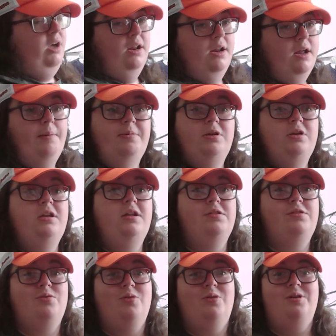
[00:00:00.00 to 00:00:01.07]
hop into
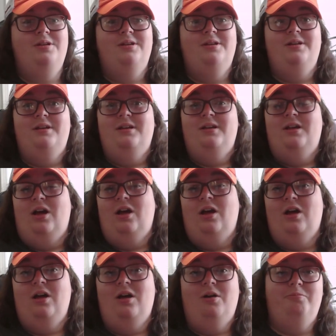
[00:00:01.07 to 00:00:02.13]
Discord.
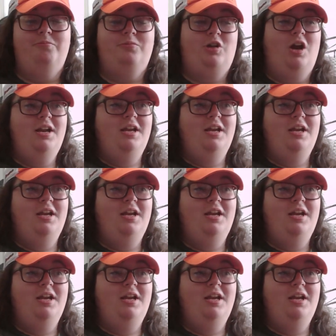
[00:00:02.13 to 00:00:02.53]
Trying